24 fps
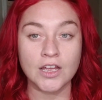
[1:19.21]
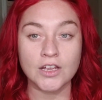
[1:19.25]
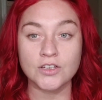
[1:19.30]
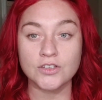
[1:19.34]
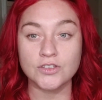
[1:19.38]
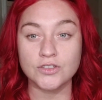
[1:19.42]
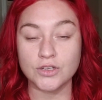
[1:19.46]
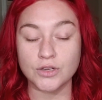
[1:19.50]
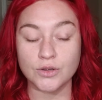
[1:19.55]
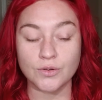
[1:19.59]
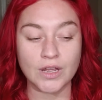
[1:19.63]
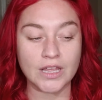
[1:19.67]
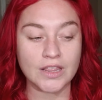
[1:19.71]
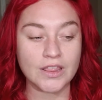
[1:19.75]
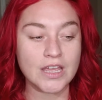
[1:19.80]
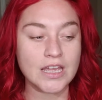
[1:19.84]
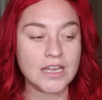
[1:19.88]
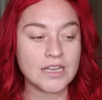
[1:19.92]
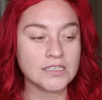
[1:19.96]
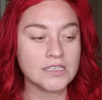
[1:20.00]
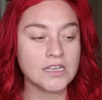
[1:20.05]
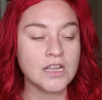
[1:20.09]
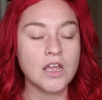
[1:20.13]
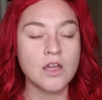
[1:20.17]
doing
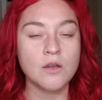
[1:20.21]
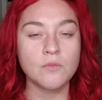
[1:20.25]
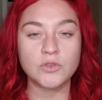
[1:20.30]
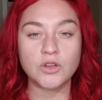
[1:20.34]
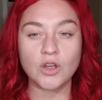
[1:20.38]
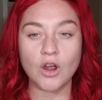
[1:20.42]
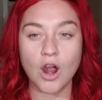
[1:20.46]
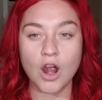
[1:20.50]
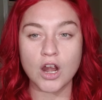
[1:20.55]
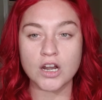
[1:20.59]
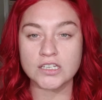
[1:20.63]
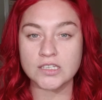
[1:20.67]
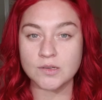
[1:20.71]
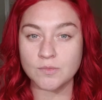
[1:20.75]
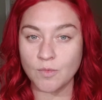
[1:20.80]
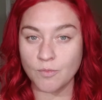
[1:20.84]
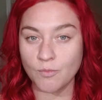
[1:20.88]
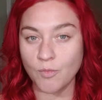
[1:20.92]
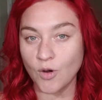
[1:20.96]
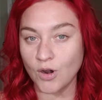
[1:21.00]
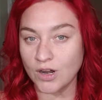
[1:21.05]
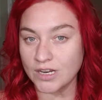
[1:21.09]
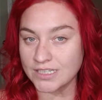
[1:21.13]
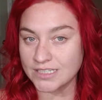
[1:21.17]
this. There are some
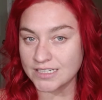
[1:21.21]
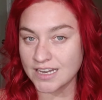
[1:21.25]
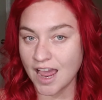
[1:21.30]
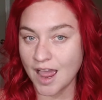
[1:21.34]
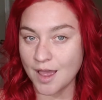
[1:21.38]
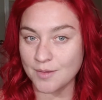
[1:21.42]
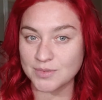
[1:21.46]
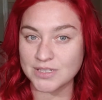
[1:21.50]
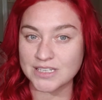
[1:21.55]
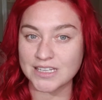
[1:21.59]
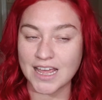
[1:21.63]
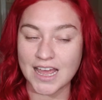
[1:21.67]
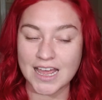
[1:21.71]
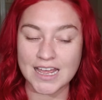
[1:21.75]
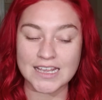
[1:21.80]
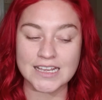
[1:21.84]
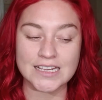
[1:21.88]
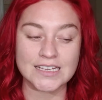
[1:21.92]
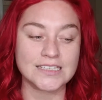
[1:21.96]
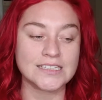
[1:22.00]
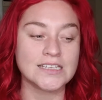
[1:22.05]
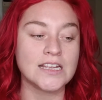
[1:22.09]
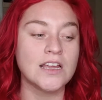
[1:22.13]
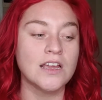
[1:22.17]
important steps, and that
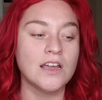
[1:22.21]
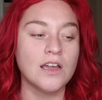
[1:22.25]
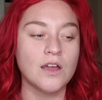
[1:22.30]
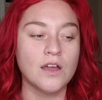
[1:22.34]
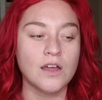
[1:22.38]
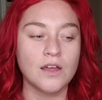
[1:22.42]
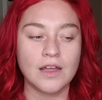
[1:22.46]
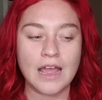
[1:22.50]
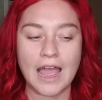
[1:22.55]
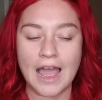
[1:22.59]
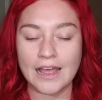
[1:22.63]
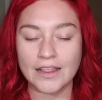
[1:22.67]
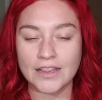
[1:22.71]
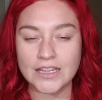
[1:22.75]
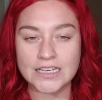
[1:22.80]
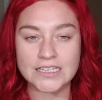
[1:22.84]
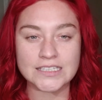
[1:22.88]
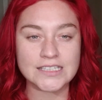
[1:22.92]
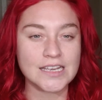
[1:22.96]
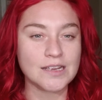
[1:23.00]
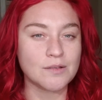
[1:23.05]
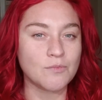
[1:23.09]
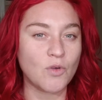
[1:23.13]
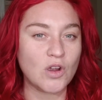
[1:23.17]
is at
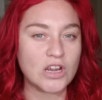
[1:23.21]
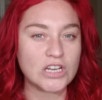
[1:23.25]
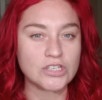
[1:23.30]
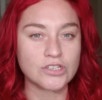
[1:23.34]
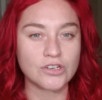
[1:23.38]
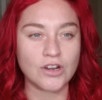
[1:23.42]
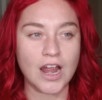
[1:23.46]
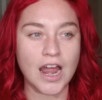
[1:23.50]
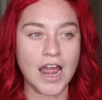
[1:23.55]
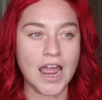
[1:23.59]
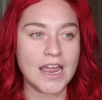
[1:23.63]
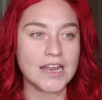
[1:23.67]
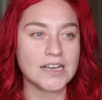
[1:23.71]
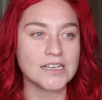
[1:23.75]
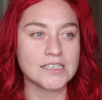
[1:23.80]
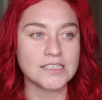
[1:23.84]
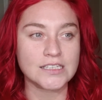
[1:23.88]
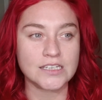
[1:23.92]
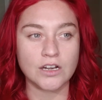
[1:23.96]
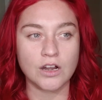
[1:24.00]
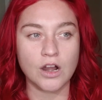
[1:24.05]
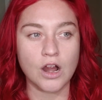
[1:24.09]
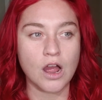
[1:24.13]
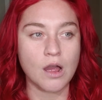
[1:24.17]
least like moisturize,
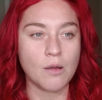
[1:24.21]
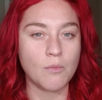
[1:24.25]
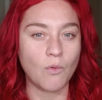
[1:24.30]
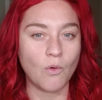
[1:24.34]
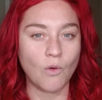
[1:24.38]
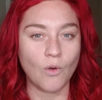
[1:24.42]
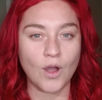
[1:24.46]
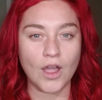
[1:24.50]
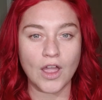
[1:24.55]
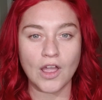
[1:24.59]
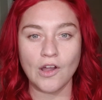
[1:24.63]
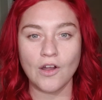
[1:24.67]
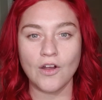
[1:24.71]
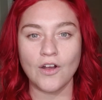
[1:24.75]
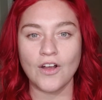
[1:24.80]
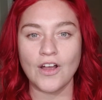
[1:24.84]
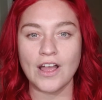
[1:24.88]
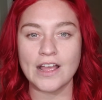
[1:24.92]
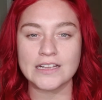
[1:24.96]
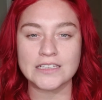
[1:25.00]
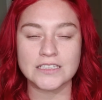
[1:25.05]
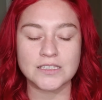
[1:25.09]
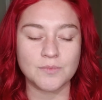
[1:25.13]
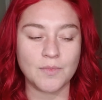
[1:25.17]
serum, oil,
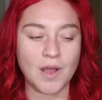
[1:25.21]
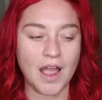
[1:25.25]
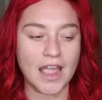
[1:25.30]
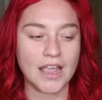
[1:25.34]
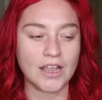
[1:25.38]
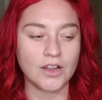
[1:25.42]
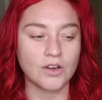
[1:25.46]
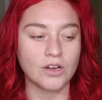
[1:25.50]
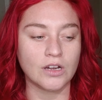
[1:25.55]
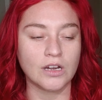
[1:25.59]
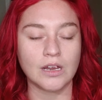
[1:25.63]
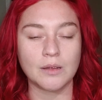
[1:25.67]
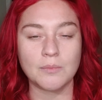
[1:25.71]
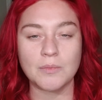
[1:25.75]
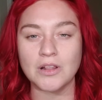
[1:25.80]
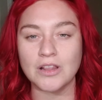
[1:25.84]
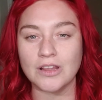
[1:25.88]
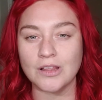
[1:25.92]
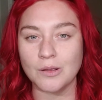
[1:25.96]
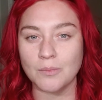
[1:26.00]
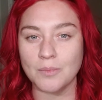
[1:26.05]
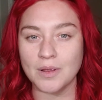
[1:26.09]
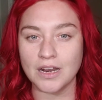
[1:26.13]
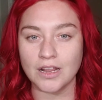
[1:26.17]
and some eye cream, a
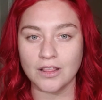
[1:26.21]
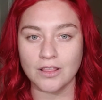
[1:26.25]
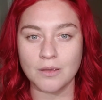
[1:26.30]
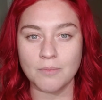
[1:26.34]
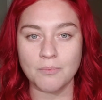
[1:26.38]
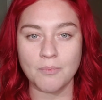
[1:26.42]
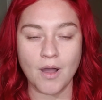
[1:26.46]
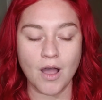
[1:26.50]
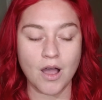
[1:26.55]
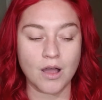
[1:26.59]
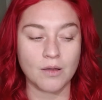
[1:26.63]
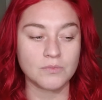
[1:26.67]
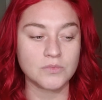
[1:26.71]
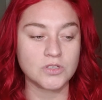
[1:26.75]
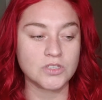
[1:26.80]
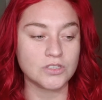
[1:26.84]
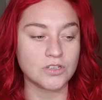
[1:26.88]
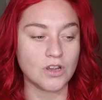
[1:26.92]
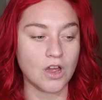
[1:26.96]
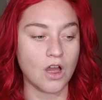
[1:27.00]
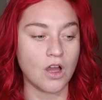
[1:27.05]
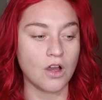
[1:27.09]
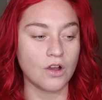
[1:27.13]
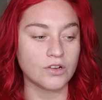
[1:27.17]
little bit of lip balm.
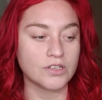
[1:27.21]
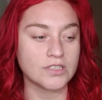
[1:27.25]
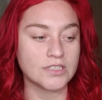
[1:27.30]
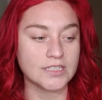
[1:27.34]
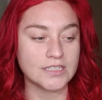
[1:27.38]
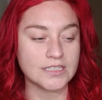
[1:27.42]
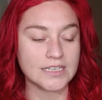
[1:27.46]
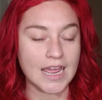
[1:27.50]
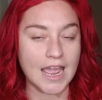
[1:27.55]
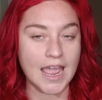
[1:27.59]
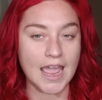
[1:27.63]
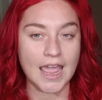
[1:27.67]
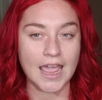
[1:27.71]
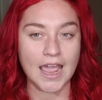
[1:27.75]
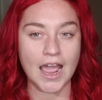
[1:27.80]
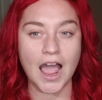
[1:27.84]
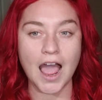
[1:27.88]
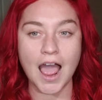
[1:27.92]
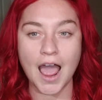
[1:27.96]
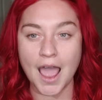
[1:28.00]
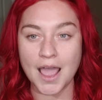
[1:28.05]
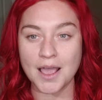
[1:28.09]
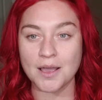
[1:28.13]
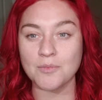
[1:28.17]
So today
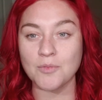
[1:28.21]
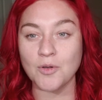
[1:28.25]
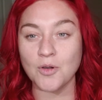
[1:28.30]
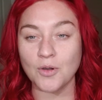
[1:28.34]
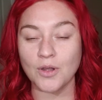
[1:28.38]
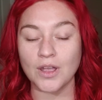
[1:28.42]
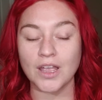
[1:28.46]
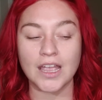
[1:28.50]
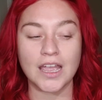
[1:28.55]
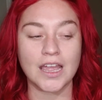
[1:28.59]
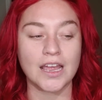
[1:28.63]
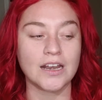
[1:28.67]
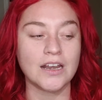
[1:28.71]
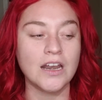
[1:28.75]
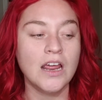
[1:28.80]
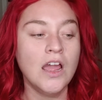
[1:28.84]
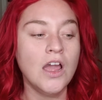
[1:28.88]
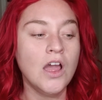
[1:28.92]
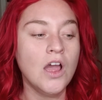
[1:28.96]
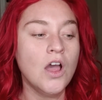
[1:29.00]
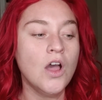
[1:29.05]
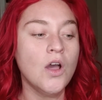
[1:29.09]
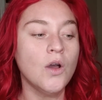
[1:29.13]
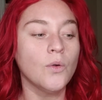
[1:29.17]
I am going in
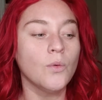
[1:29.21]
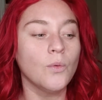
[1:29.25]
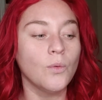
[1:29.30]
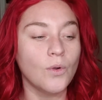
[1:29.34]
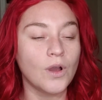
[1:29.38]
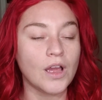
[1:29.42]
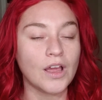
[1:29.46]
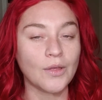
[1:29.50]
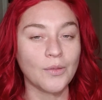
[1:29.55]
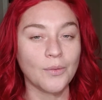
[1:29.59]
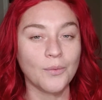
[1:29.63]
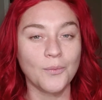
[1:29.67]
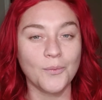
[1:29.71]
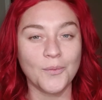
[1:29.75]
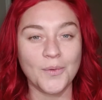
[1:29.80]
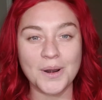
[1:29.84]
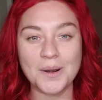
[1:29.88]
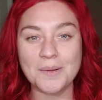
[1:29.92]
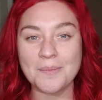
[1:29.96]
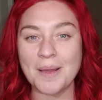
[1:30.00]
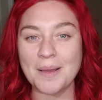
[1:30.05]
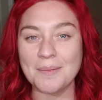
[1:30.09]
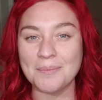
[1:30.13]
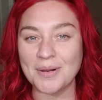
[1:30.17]
with one
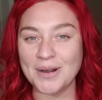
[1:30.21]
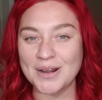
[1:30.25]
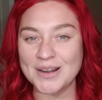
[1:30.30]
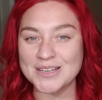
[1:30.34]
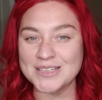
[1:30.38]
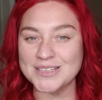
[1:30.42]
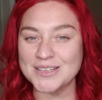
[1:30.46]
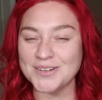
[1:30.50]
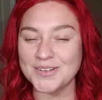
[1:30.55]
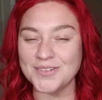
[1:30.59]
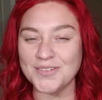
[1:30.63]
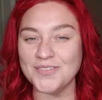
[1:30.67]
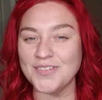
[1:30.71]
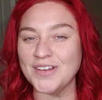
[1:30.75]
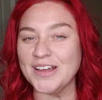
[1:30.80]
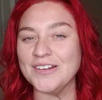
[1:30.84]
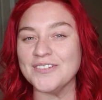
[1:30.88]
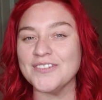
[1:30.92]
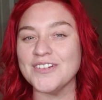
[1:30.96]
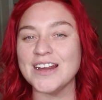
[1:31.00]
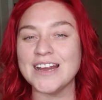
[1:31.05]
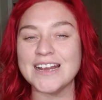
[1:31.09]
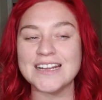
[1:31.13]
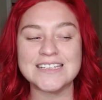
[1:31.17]
of my personal
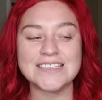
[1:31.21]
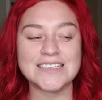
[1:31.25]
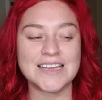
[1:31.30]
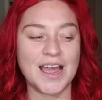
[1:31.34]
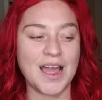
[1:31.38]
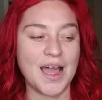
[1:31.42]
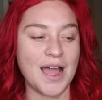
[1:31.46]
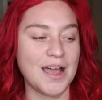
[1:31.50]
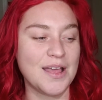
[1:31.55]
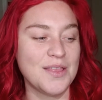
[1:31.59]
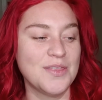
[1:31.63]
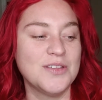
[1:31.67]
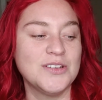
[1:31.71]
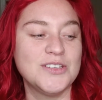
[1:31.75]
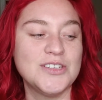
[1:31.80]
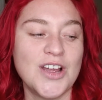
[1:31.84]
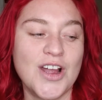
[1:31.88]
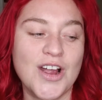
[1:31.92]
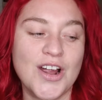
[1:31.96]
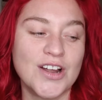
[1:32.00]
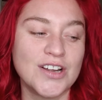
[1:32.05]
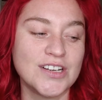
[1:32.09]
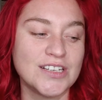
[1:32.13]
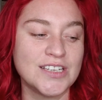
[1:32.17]
favorites, the
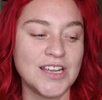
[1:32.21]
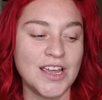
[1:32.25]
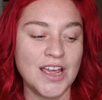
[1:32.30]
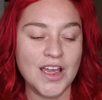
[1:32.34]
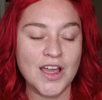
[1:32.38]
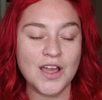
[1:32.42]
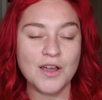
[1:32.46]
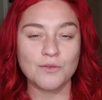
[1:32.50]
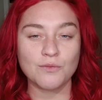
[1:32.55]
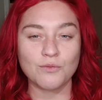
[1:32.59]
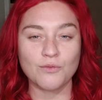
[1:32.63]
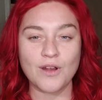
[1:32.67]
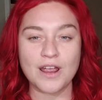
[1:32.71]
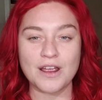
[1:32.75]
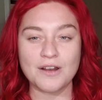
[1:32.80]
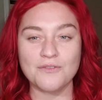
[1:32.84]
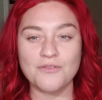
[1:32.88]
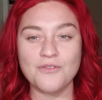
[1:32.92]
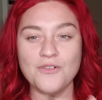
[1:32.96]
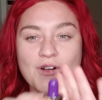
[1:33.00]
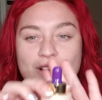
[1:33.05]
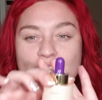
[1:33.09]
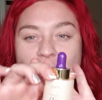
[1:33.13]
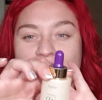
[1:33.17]
Tarte
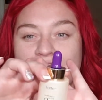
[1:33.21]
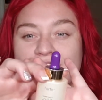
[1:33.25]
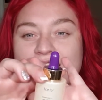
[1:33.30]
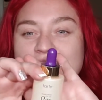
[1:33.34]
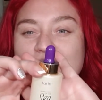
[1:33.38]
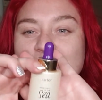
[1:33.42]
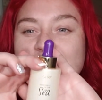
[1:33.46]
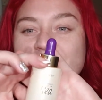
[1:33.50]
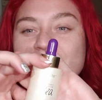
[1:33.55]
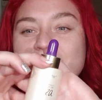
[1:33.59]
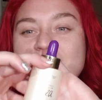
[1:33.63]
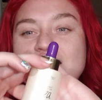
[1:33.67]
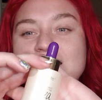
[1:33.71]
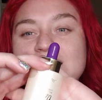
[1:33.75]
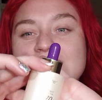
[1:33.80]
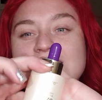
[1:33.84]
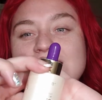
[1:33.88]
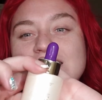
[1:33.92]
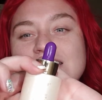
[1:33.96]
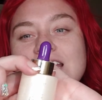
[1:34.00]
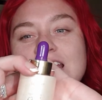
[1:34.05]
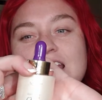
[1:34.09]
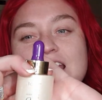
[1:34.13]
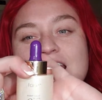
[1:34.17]
Rainforest of the
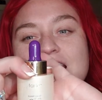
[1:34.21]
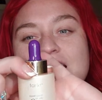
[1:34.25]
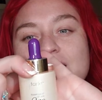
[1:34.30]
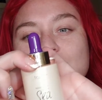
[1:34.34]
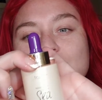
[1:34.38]
Sea